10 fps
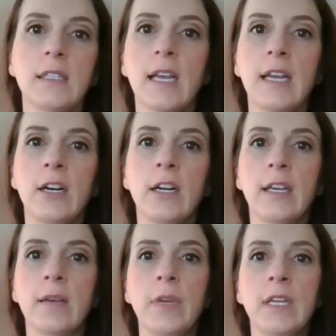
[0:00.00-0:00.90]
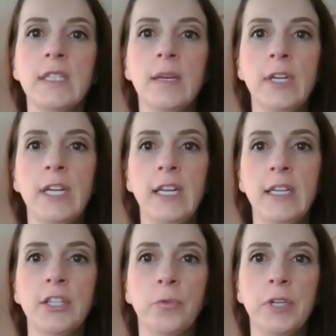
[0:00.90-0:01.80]
designer, it can be intimidating
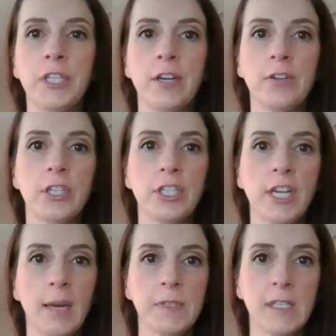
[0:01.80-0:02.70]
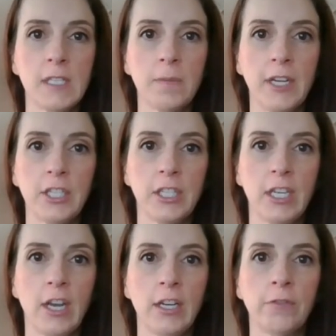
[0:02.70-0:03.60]
to reach out to shops,
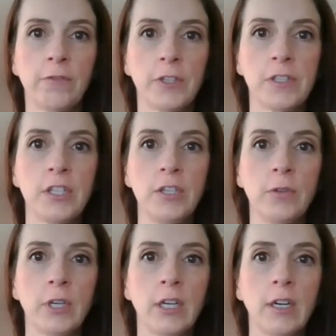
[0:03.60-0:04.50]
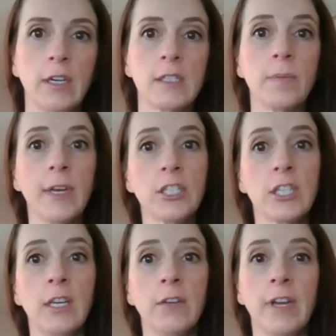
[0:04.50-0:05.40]
especially on your first tour,
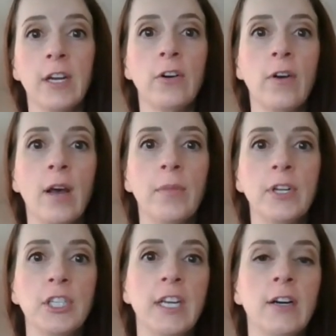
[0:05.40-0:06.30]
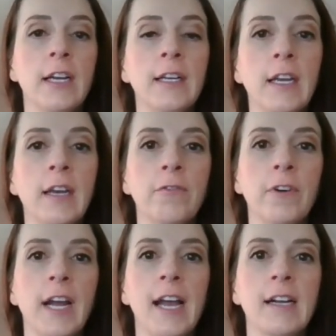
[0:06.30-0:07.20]
especially if I don't know how much gear I can get for
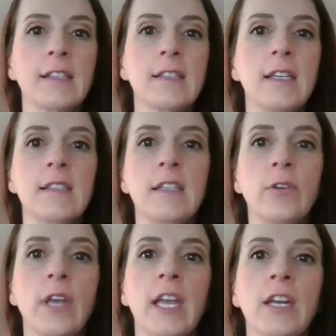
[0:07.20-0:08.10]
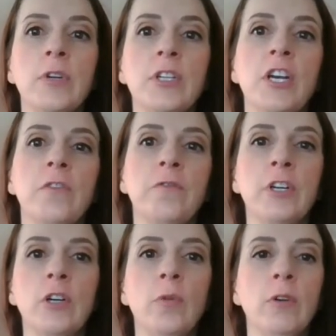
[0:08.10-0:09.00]
X. Is it okay to reach out for
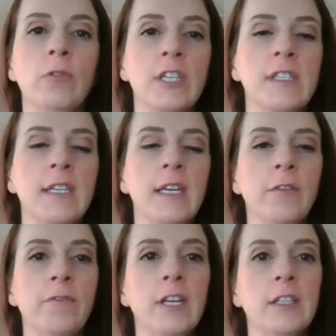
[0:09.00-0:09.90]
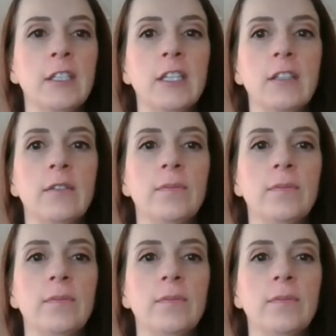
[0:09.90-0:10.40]
a quote just to get a feeler?